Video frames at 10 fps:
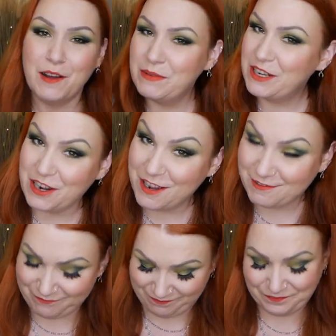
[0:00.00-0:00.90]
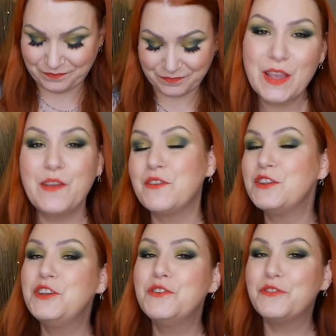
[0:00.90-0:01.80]
But no. If you're
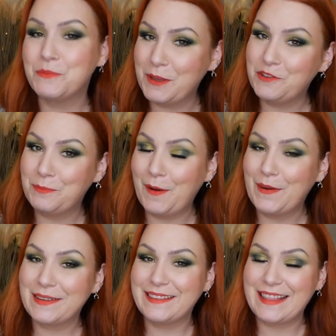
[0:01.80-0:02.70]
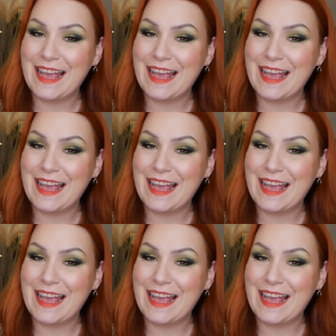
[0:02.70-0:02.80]
new to Birchbox,